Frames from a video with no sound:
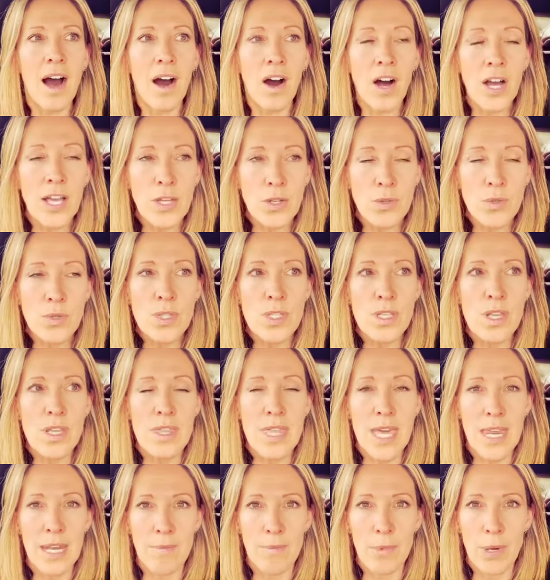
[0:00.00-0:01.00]
I also
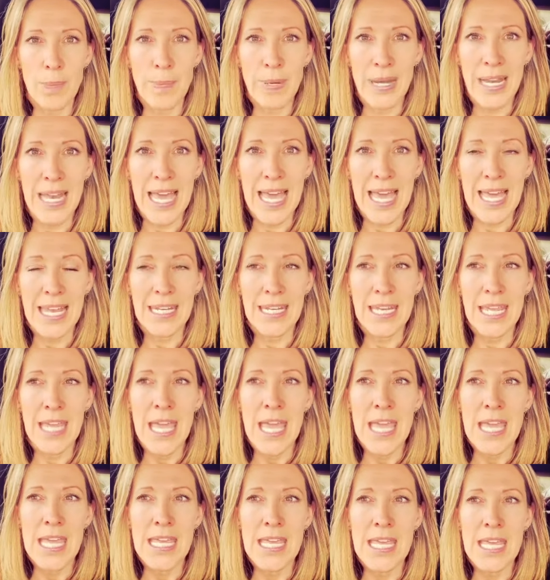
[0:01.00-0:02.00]
then in my plan
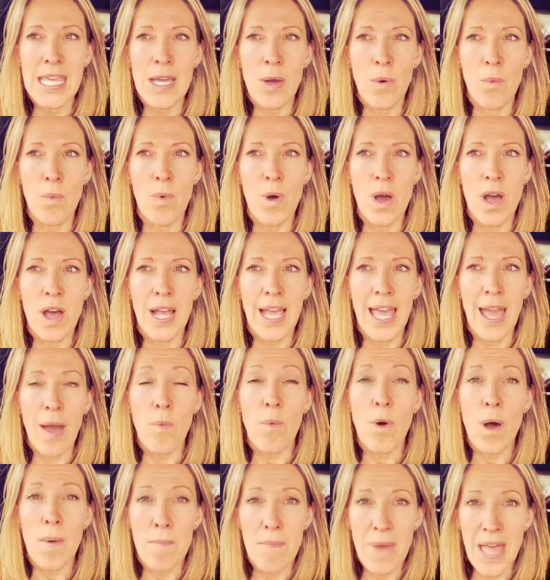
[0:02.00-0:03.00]
work out
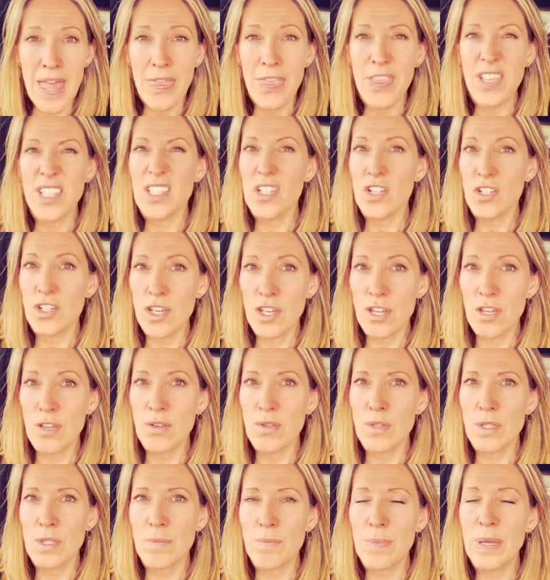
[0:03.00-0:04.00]
what methods I'd
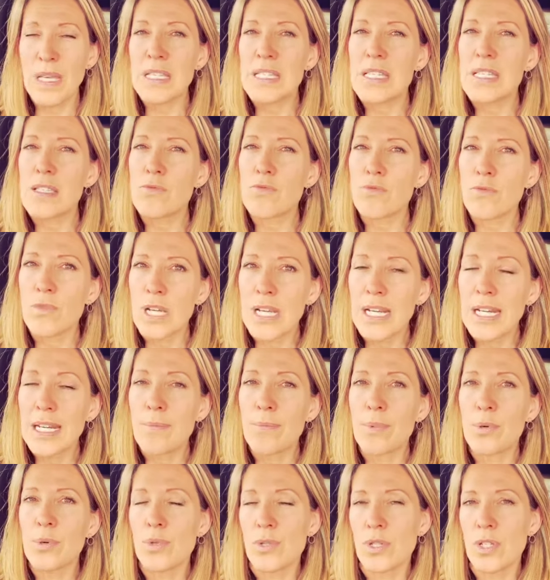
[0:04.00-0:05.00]
use, because it's really
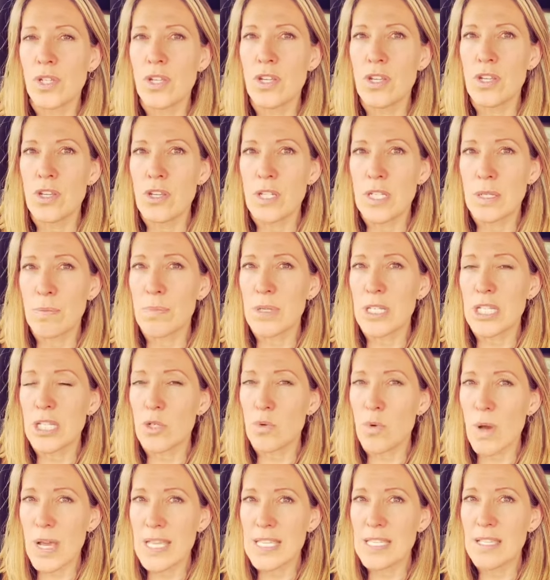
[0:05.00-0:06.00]
important you're using
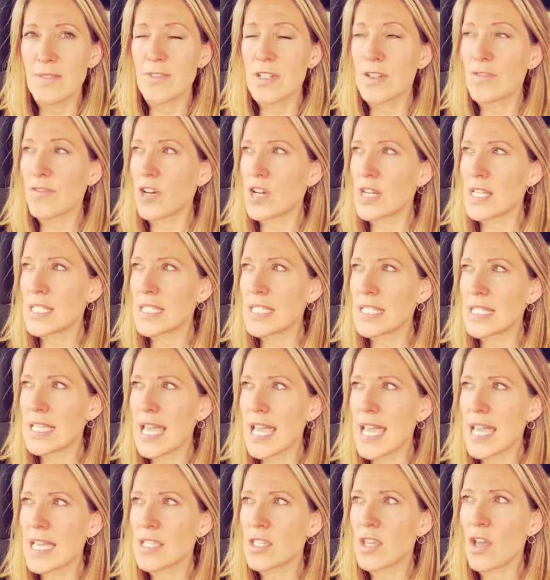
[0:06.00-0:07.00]
persuasive devices
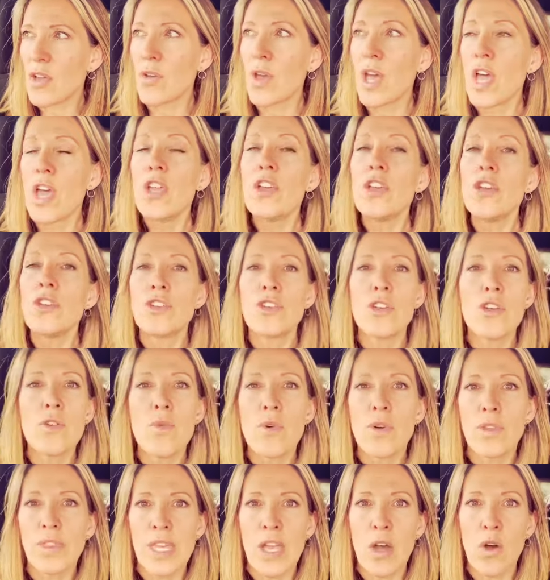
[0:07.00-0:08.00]
here. So you do
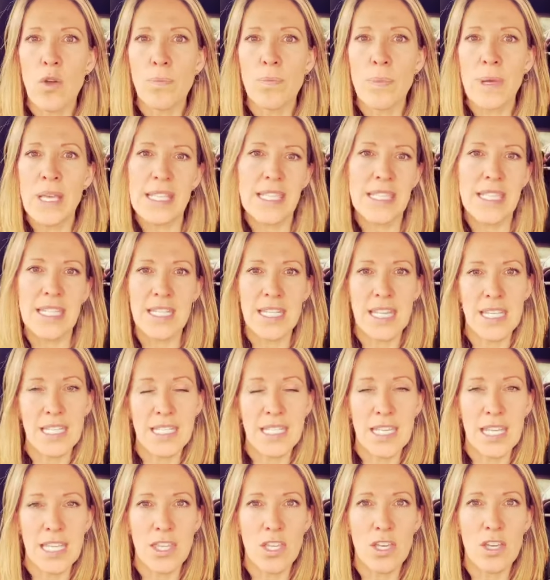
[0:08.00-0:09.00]
want the odd bit of
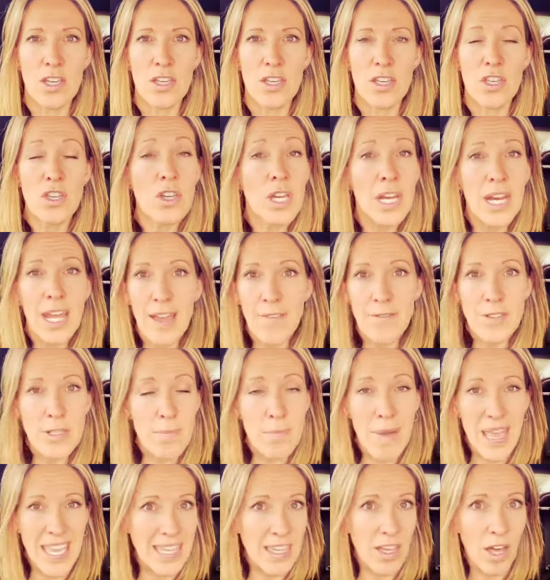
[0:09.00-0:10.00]
statistic that you're going to have to
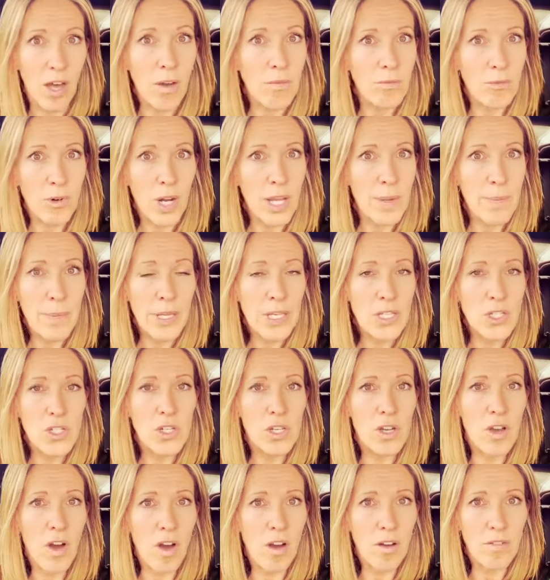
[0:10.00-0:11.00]
make up, right? Because
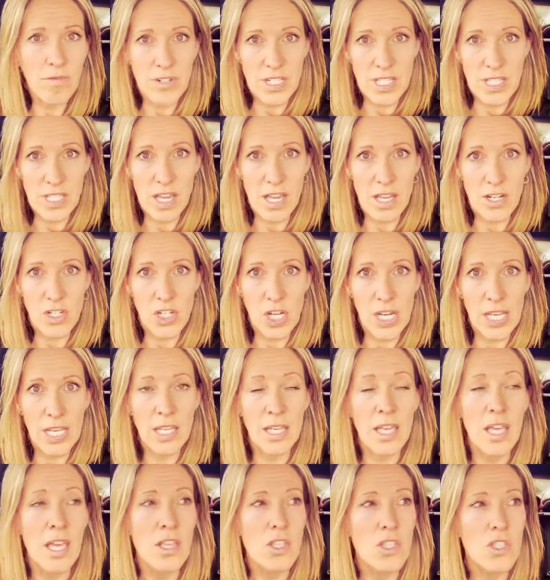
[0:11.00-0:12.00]
you can't research it.
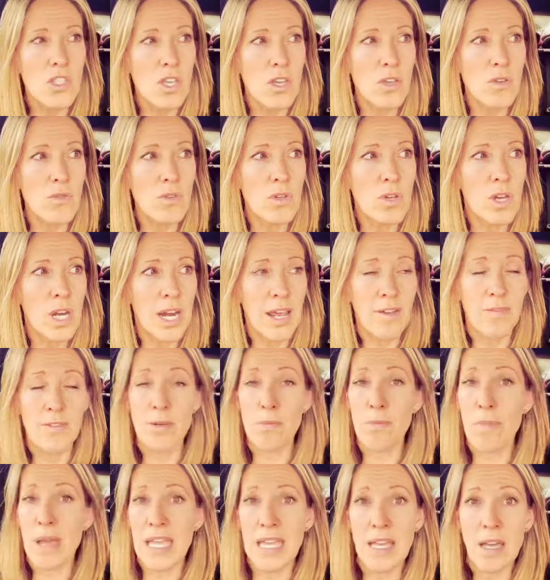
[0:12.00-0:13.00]
So you're going to have
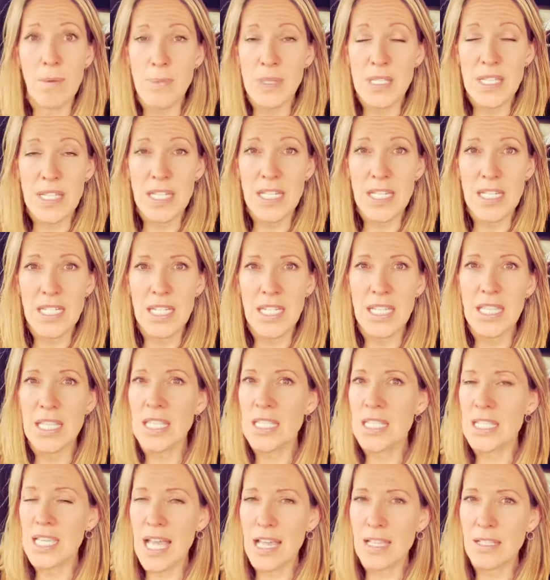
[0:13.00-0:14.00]
to make up a statistic
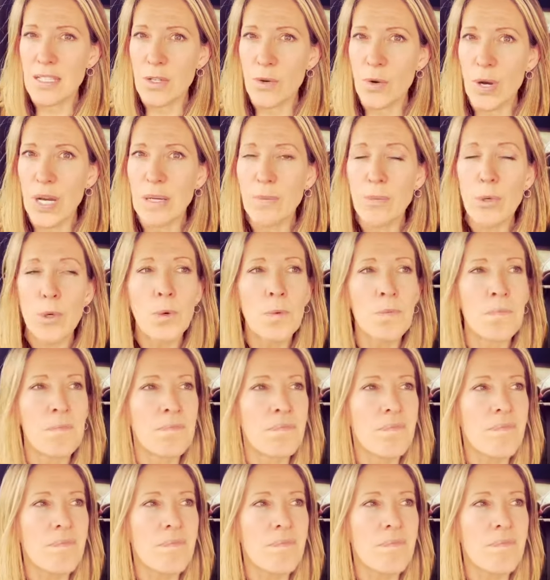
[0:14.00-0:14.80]
that sounds credible.